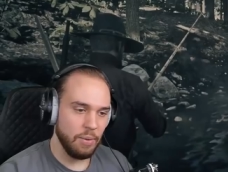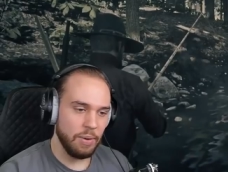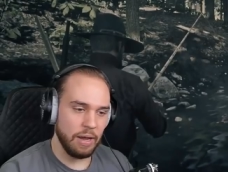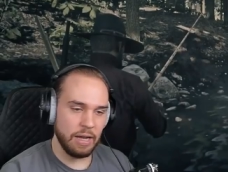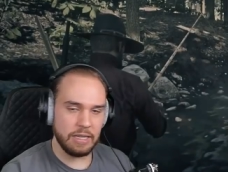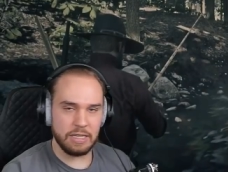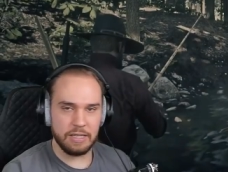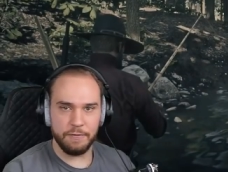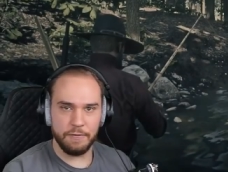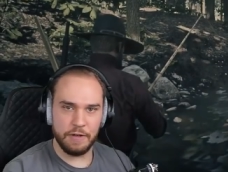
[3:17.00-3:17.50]
we
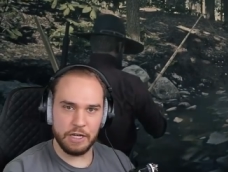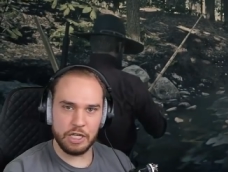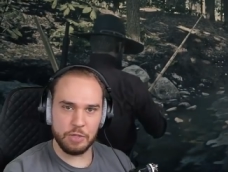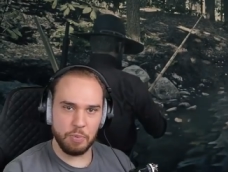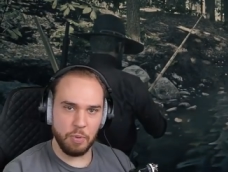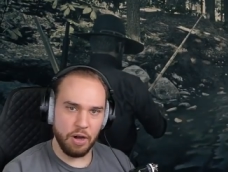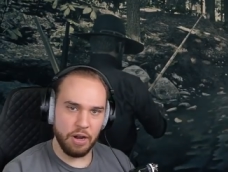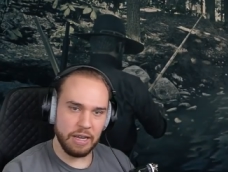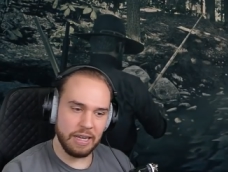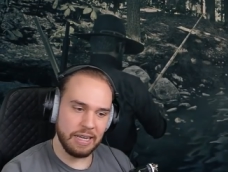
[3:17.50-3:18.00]
got some fish
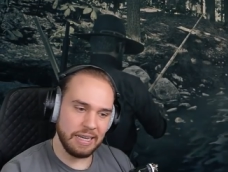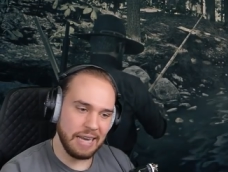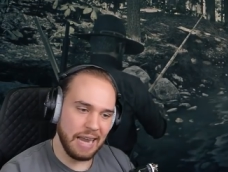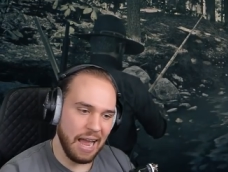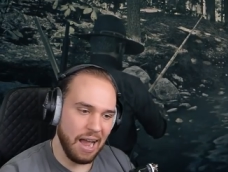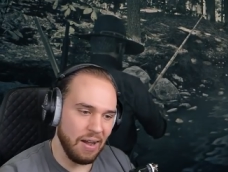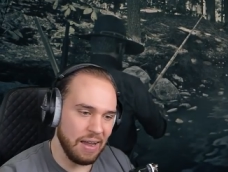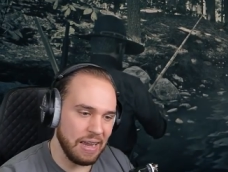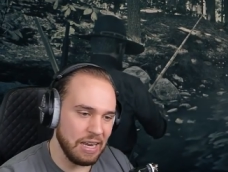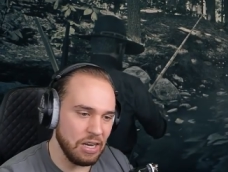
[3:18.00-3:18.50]
spawning in
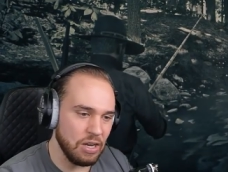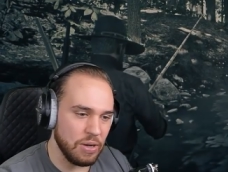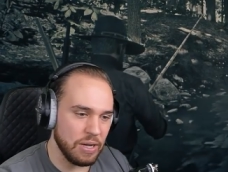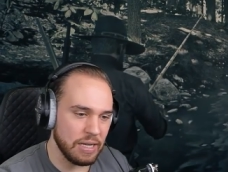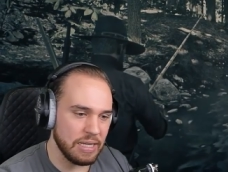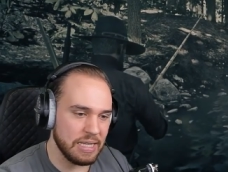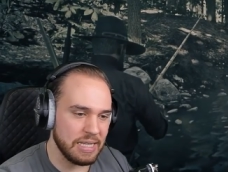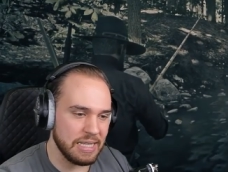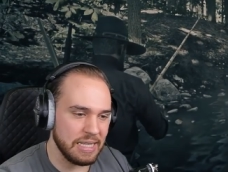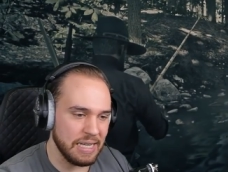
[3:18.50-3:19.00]
now. And you
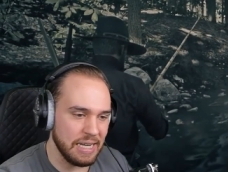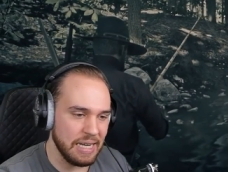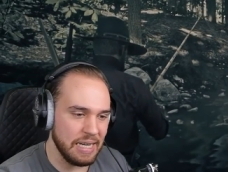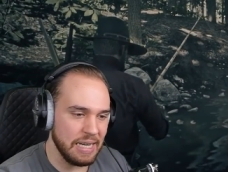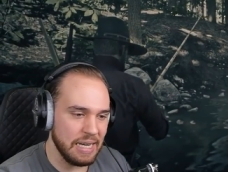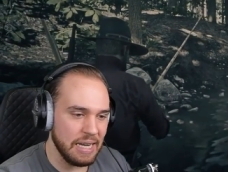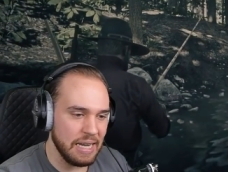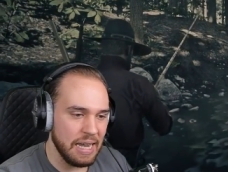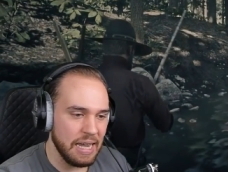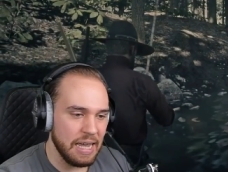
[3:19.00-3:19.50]
can
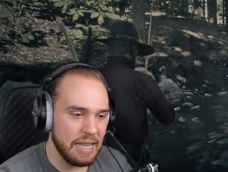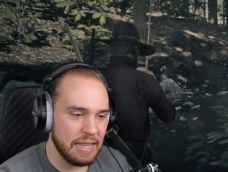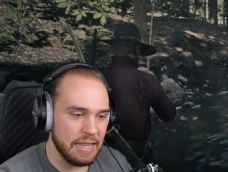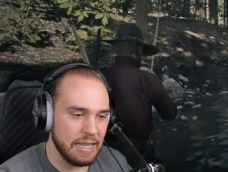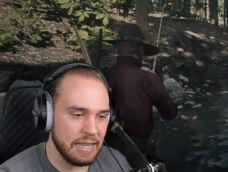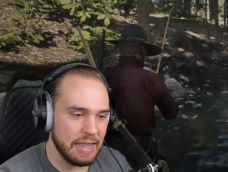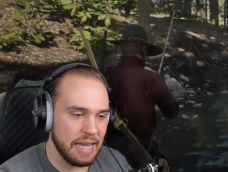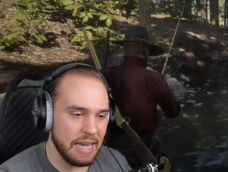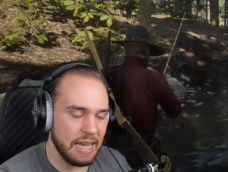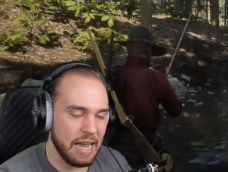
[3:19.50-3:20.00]
see
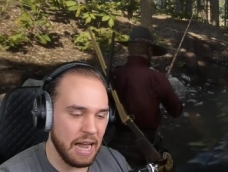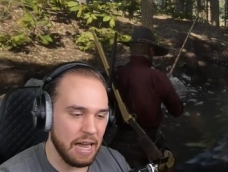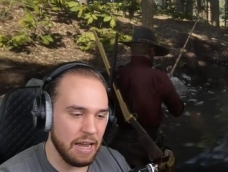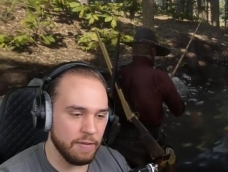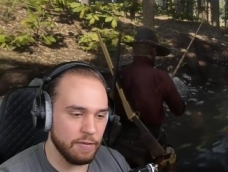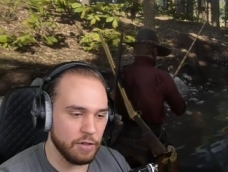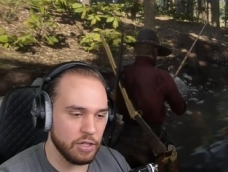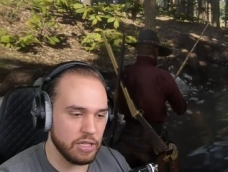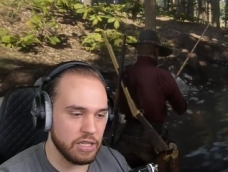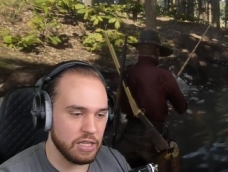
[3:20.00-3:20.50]
that they kind
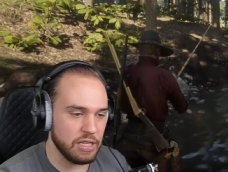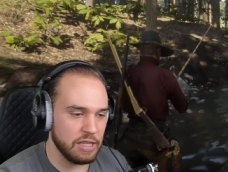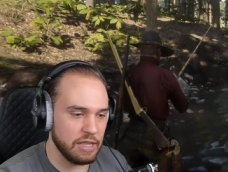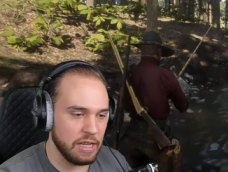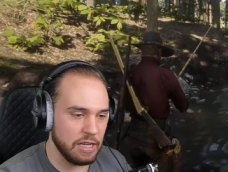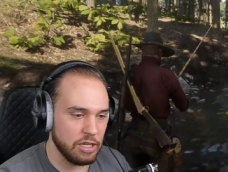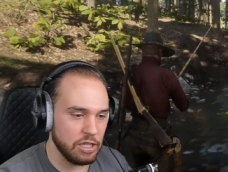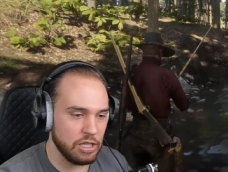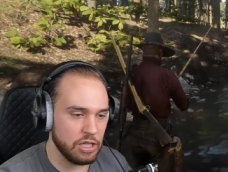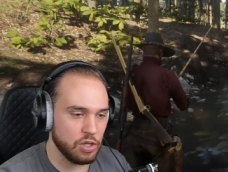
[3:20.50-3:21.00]
of just,
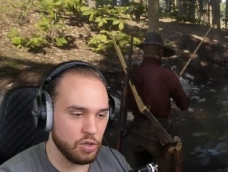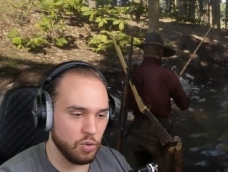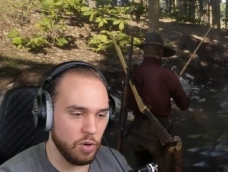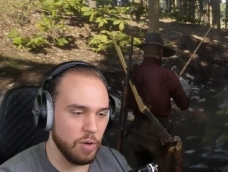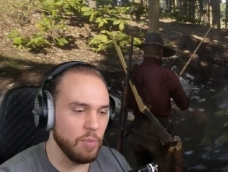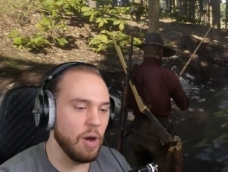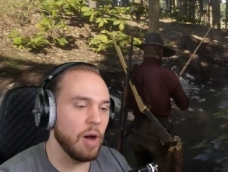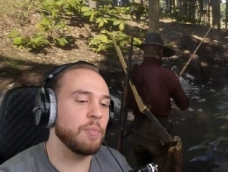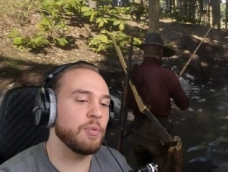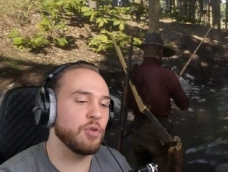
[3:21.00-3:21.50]
they just
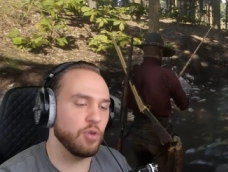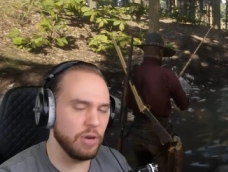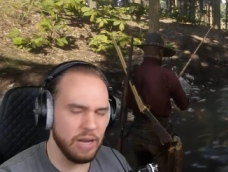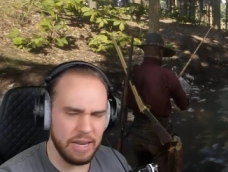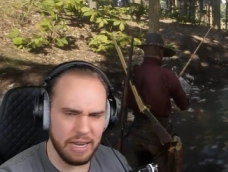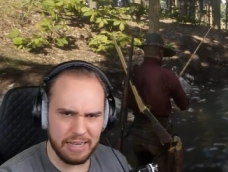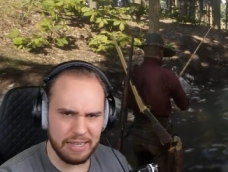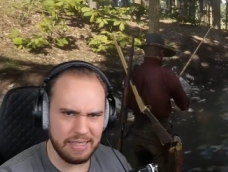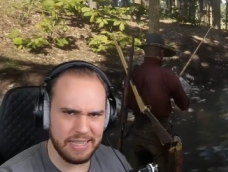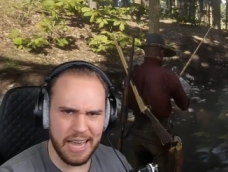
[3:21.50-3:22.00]
swim up
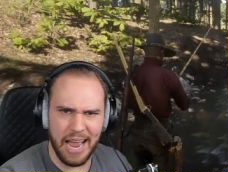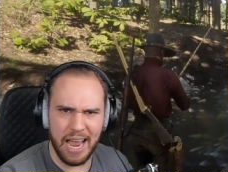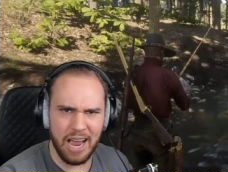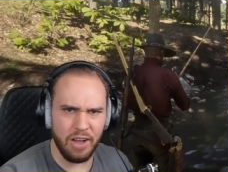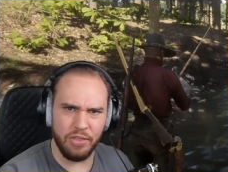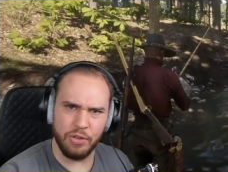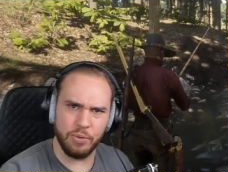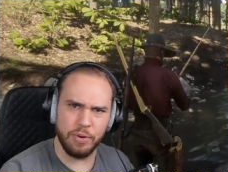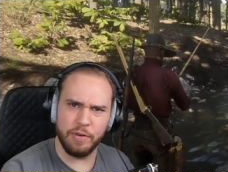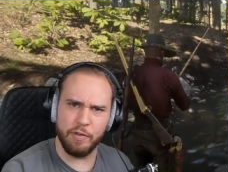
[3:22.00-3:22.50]
creek and die
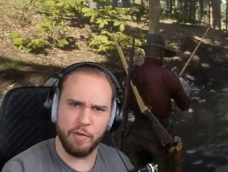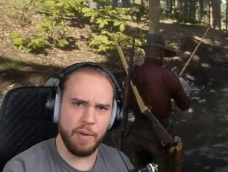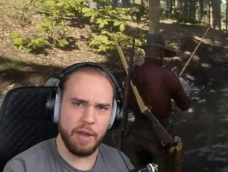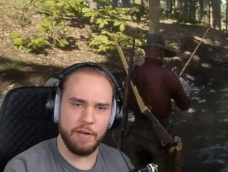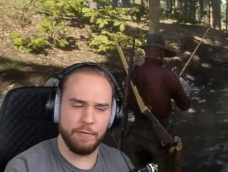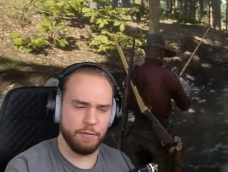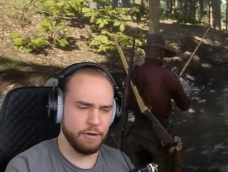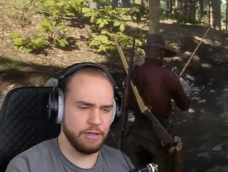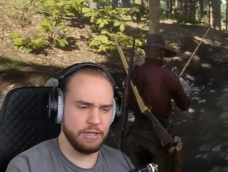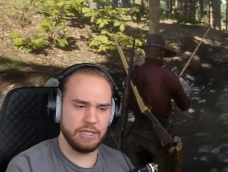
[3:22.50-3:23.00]
on the
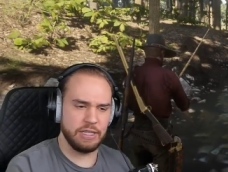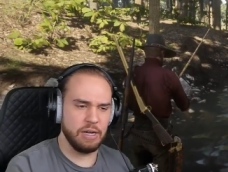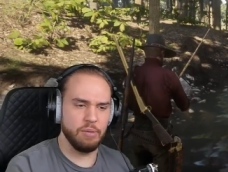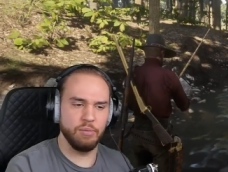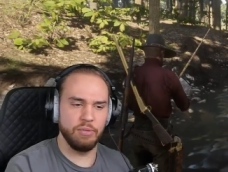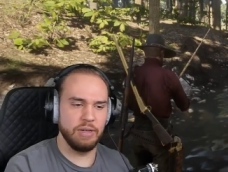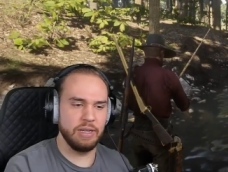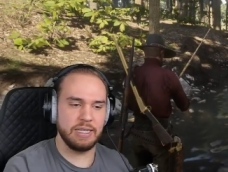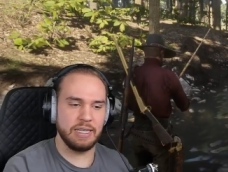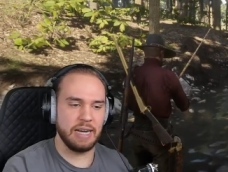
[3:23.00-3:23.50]
riverbed for some
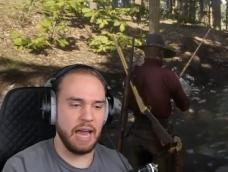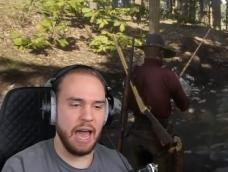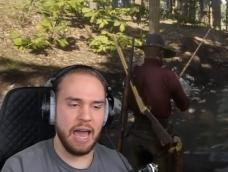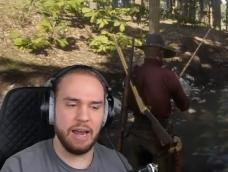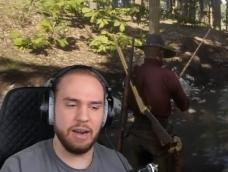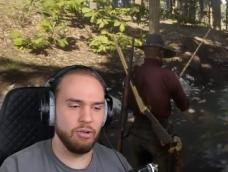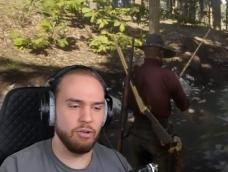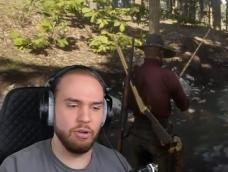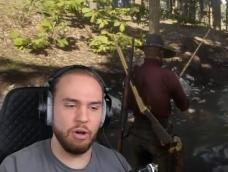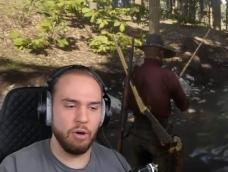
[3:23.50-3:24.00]
reason. I
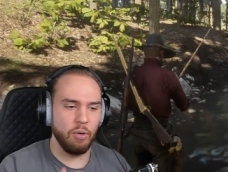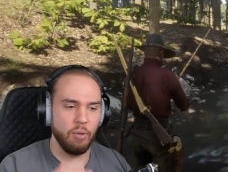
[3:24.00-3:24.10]
don't know